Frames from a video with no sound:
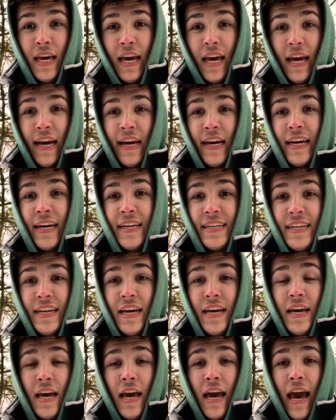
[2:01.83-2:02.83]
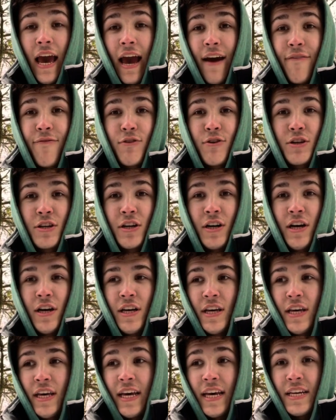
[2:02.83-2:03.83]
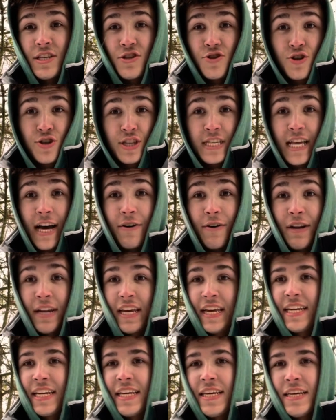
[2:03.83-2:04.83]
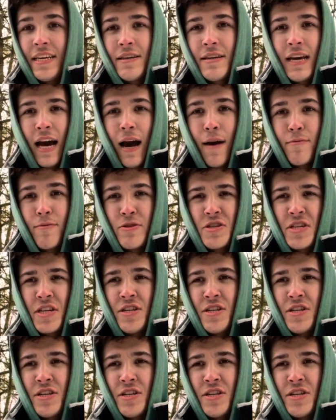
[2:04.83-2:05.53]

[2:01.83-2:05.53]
And Africa is just now getting into e-commerce.